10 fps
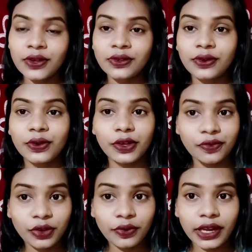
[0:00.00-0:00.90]
So
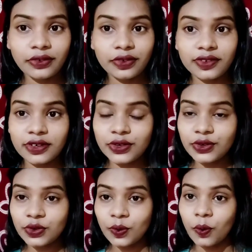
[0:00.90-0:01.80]
if you are interested to
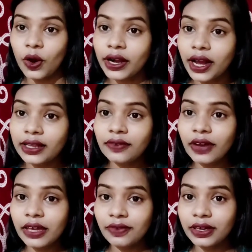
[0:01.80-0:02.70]
know what are the
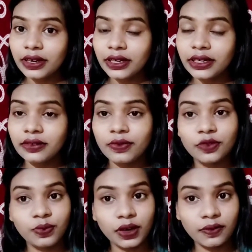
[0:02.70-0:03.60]
5 ingredients
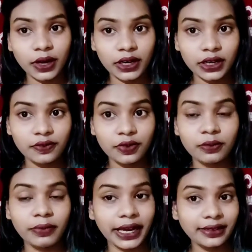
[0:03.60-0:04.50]
which work wonder
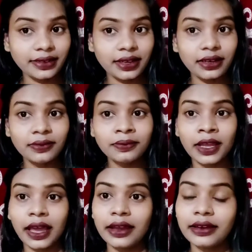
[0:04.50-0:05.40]
for my skin
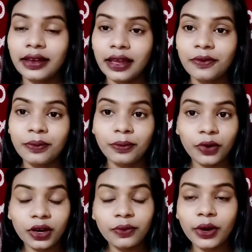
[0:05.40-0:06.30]
and can
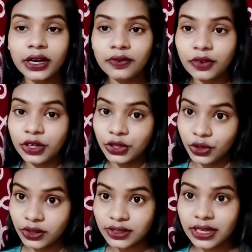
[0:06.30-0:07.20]
work wonder for
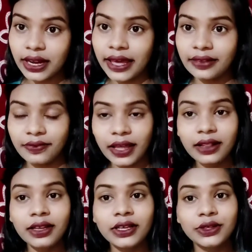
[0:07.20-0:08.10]
your skin as well,